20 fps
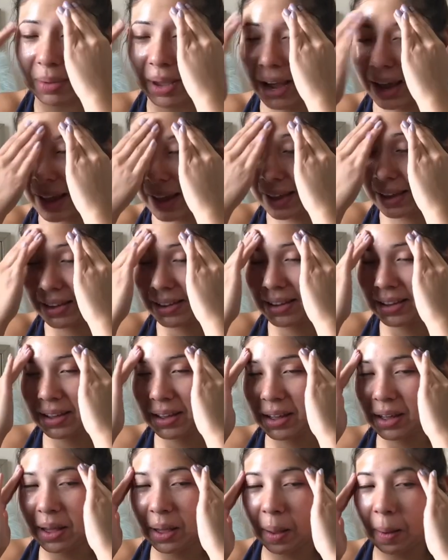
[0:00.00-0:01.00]
my
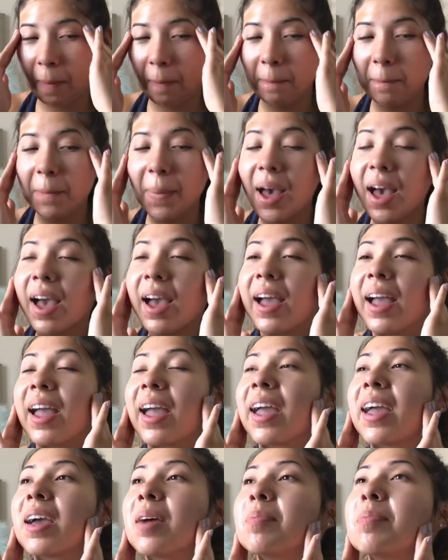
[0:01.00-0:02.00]

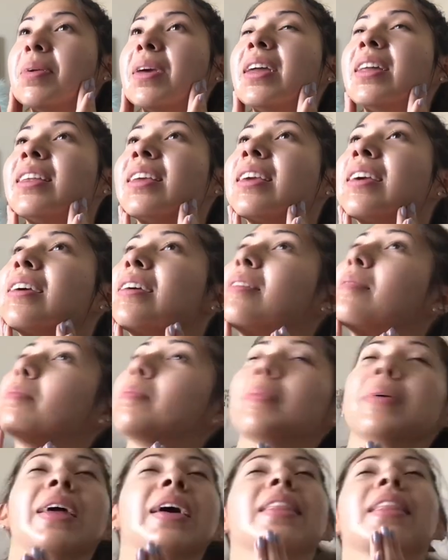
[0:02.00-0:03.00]
opinion,
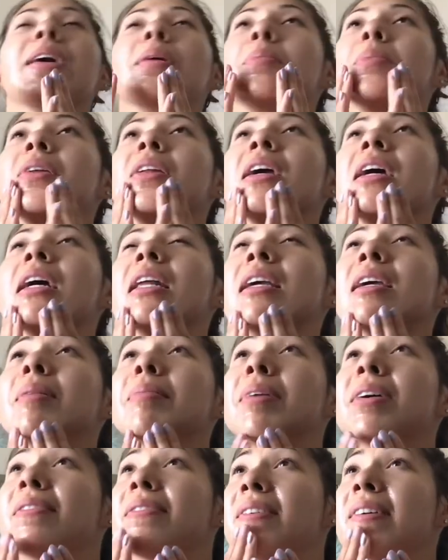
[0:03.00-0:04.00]
but I like putting honey on
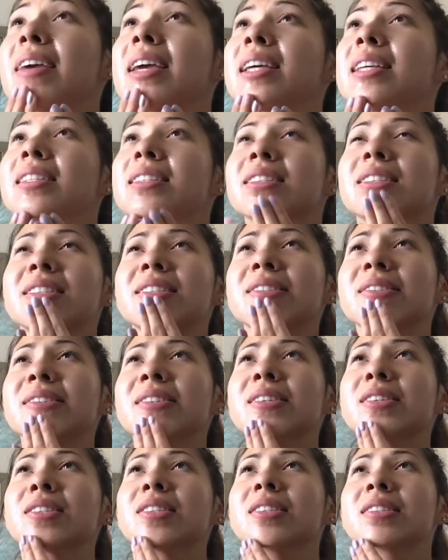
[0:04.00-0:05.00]
my face. It just
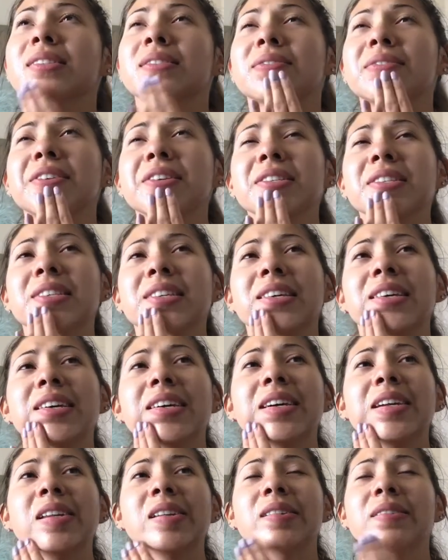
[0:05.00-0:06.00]
feels
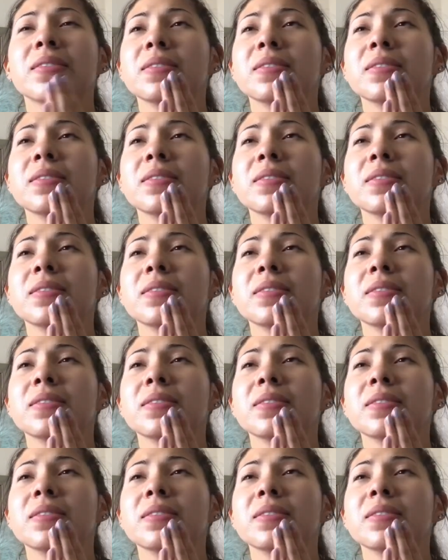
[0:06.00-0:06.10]
good.